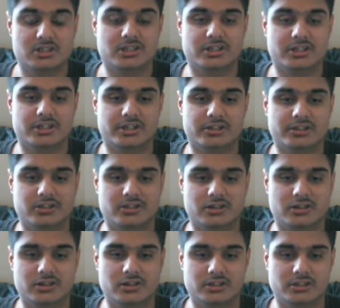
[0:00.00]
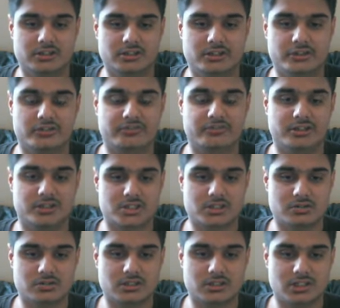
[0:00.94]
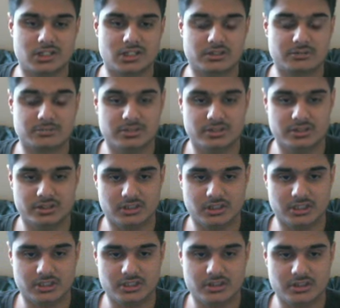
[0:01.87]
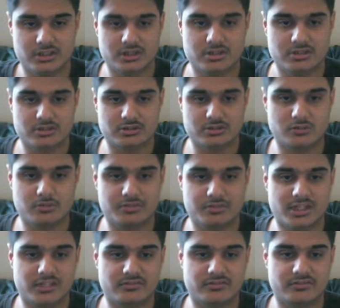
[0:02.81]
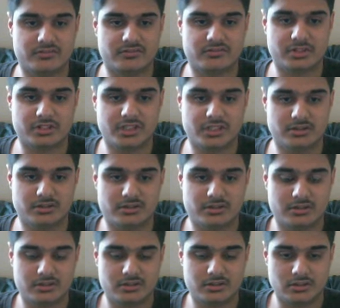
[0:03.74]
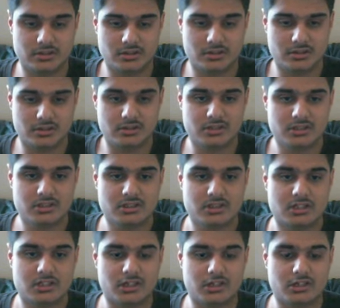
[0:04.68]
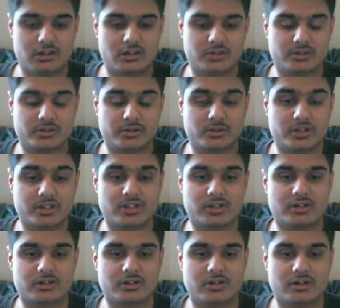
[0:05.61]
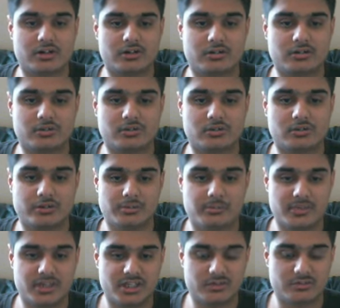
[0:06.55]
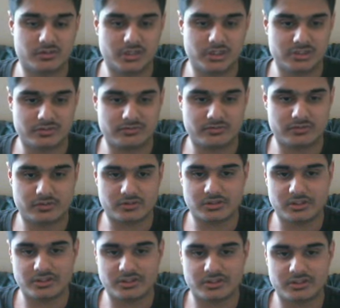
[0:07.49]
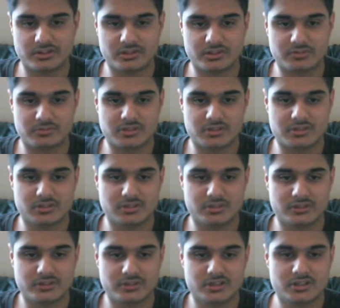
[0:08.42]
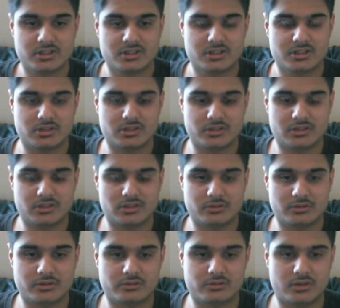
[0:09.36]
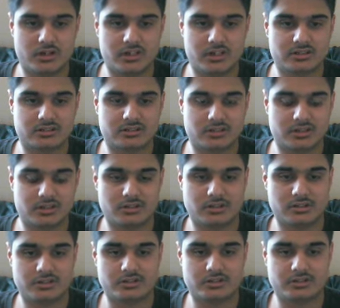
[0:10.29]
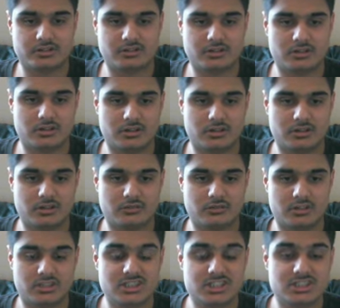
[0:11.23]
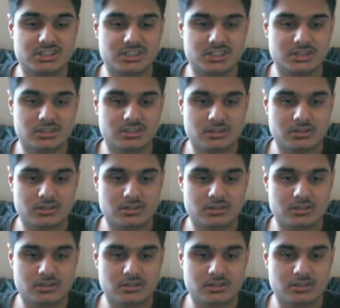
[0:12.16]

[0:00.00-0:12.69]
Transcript: and uh, it is official, it has been delayed to May 15th. Uh, I also read on an article, the main reason for this is because uh, when Rockstar uh, released